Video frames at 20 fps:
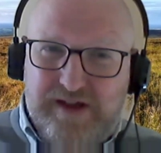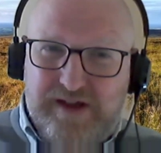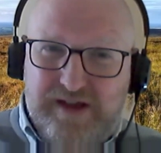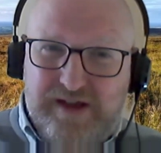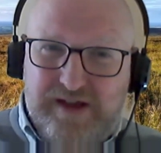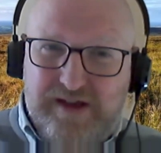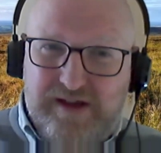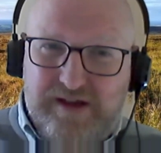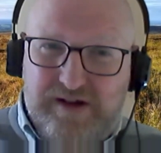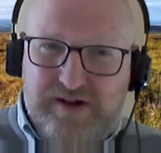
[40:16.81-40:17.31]

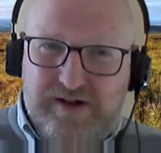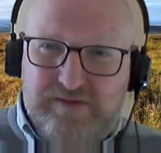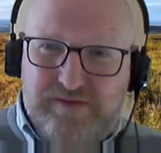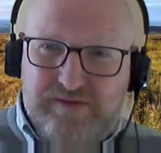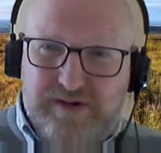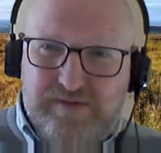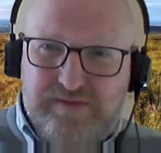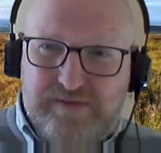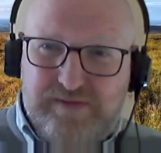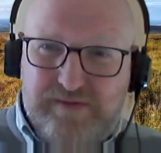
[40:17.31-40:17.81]

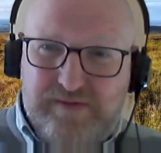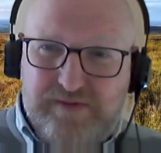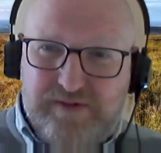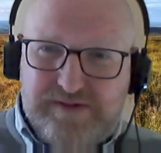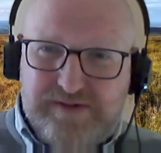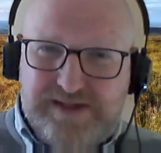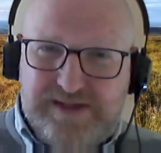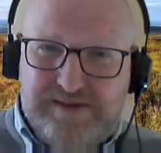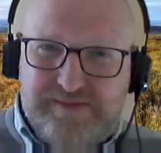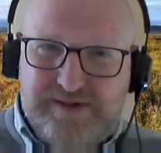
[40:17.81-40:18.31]

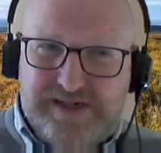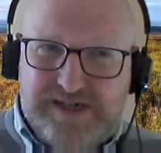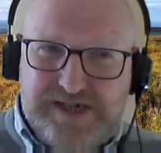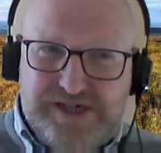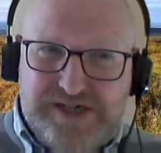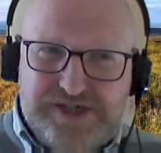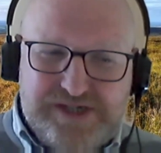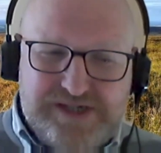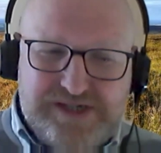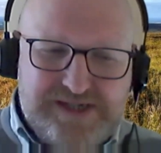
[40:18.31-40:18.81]
those
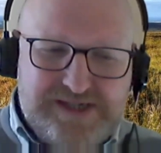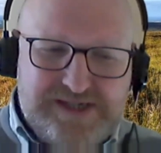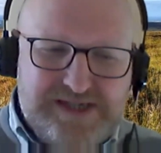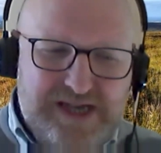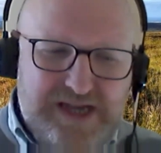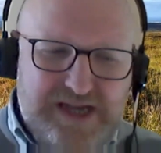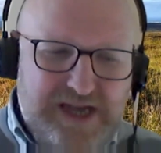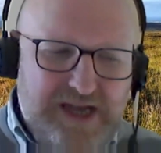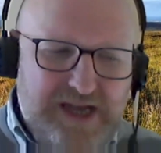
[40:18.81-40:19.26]
limitations